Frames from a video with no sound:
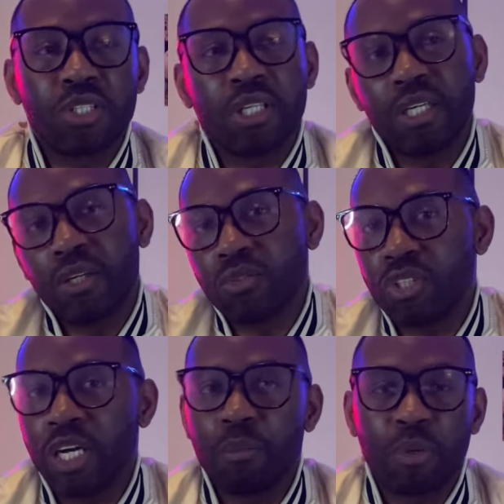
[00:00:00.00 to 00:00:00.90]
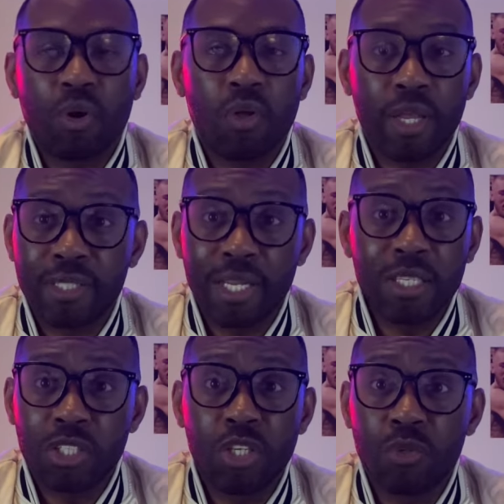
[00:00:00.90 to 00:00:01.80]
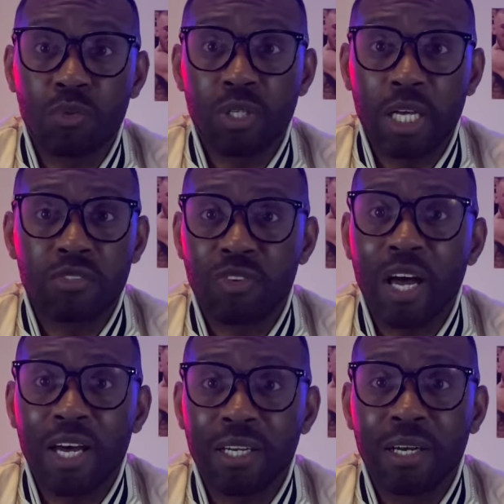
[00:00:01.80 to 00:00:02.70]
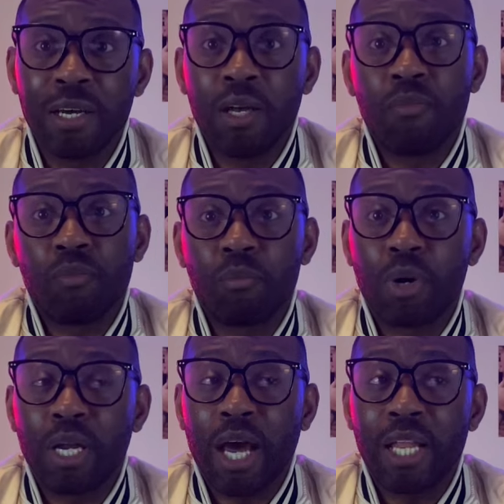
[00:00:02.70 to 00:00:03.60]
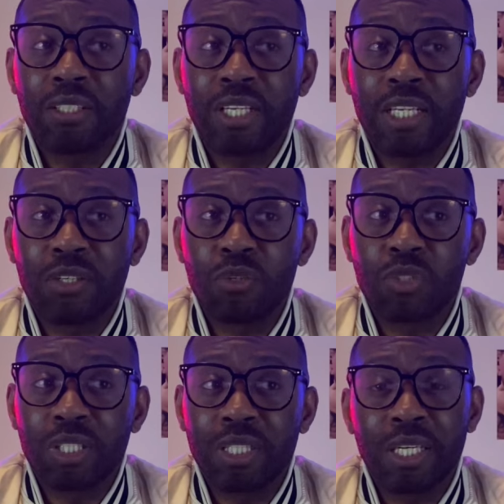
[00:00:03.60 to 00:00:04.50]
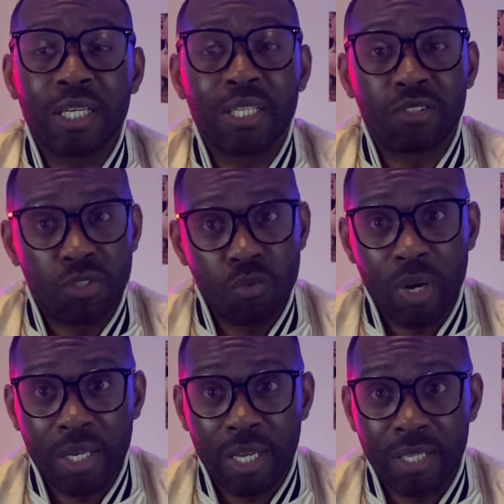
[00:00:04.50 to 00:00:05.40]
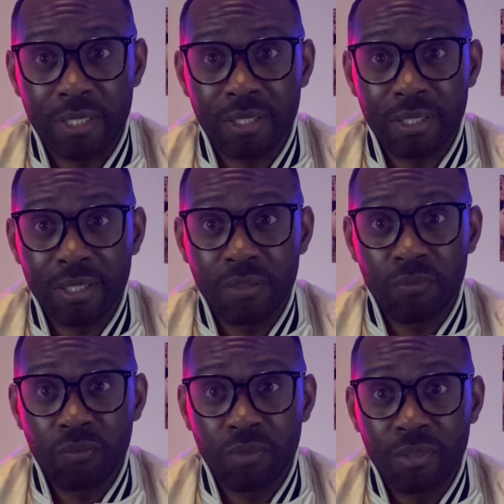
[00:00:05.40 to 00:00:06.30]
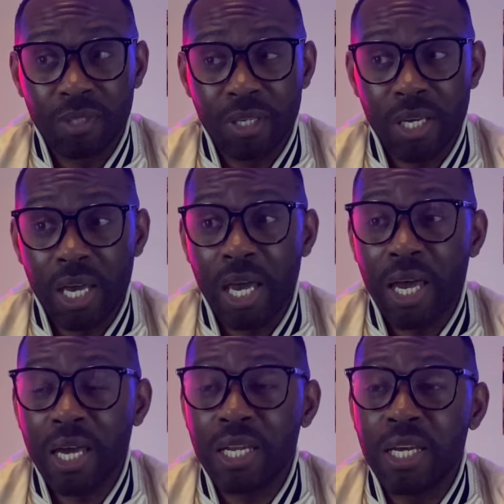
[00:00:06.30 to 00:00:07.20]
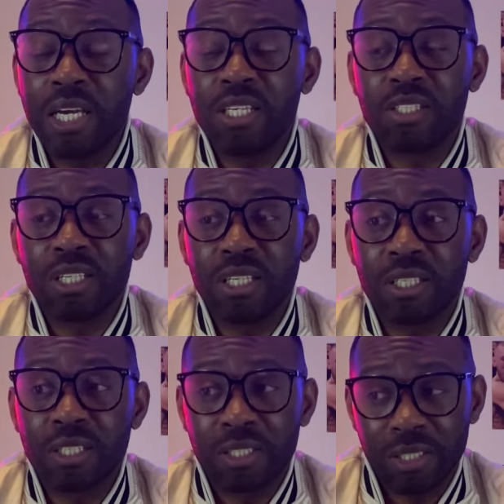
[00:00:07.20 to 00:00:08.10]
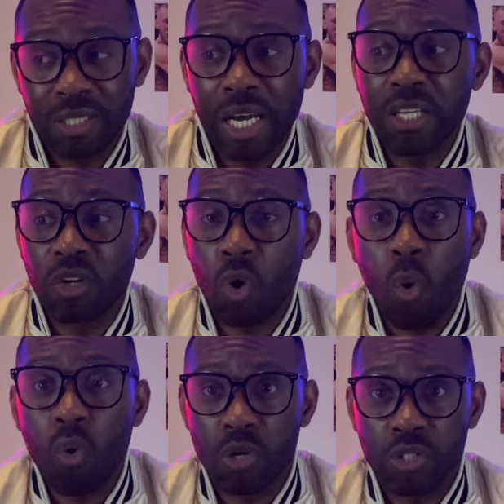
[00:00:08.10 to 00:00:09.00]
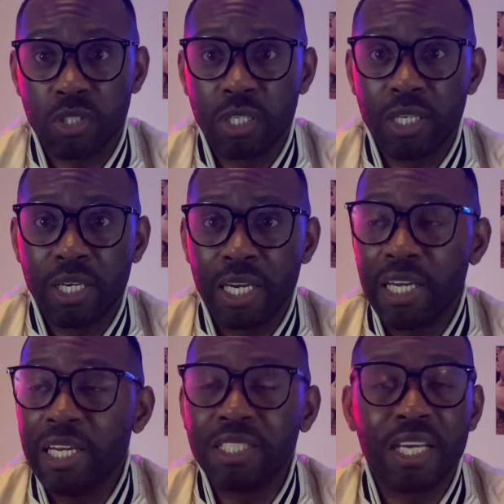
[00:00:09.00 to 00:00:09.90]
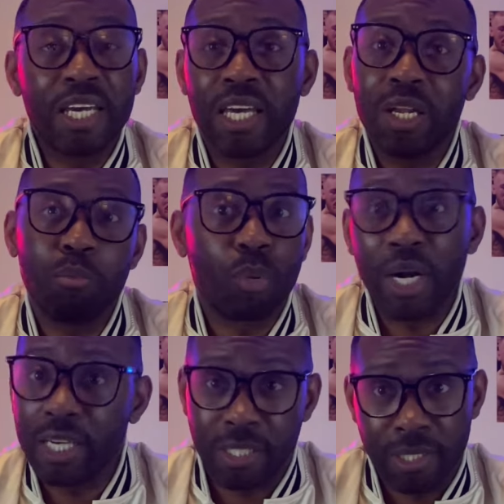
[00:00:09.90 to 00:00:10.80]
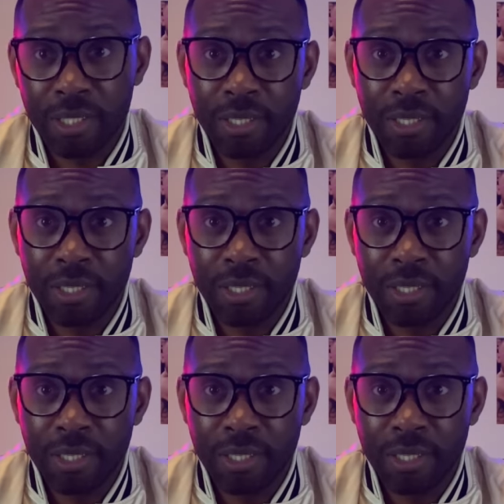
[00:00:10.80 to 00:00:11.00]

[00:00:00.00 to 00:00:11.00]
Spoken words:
the lineal champ and all that. That's cute. That's fine. But Oleksandr Usyk did it in two weight classes. And he's stayed the course. He didn't take any breaks.